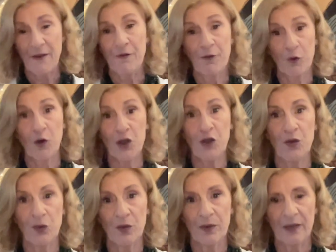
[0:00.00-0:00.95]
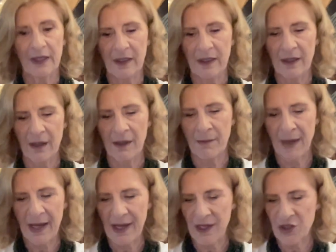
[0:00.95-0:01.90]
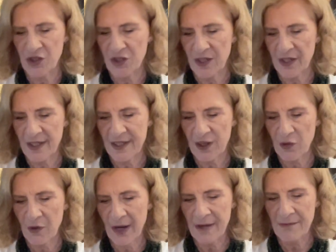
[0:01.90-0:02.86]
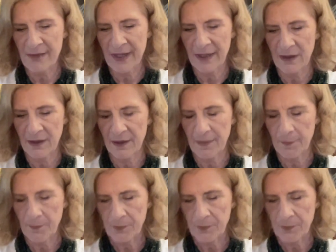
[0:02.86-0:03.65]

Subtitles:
for you in March. It's a great month.